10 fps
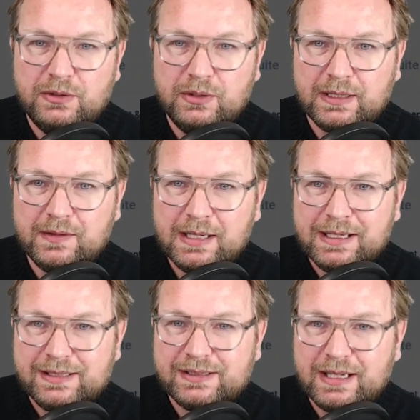You can
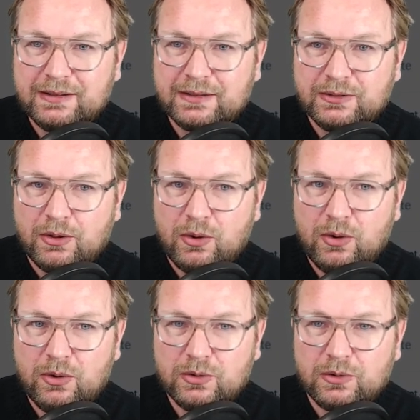send the
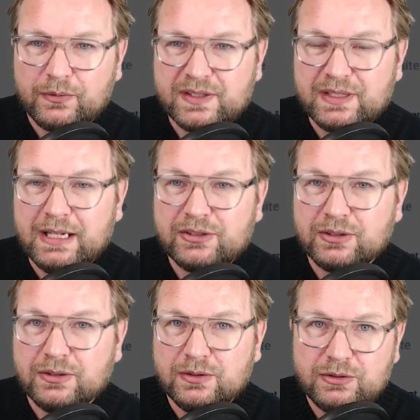whole
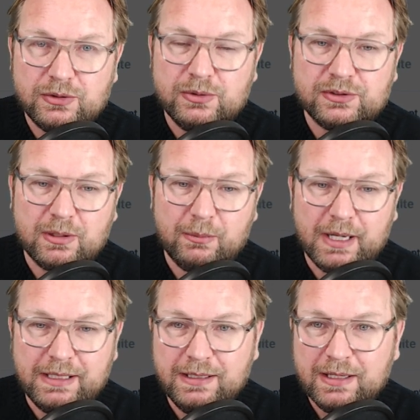conversation to
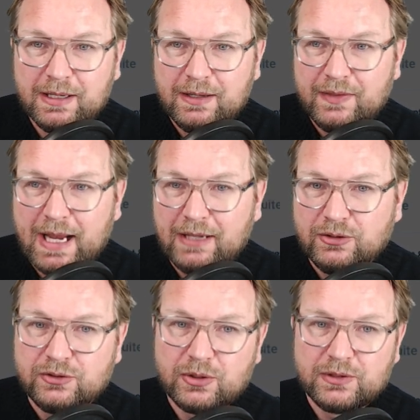somebody that
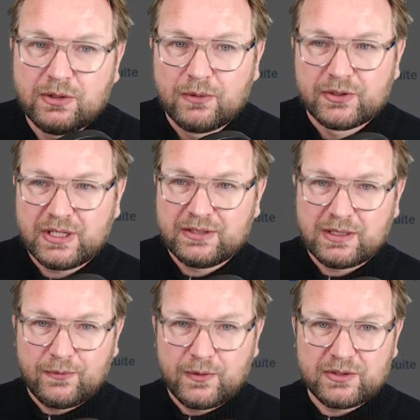you joined the conversation. Now,
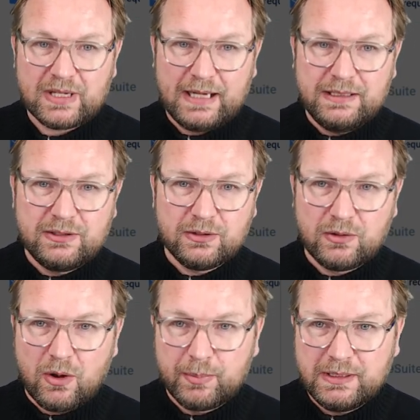first, I need to
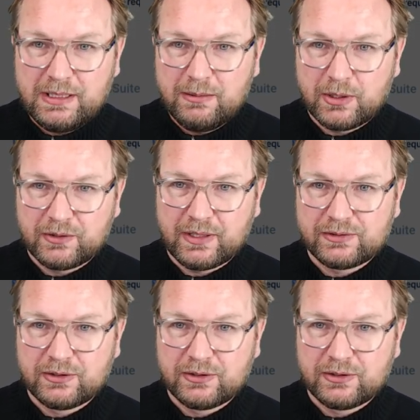copy the email address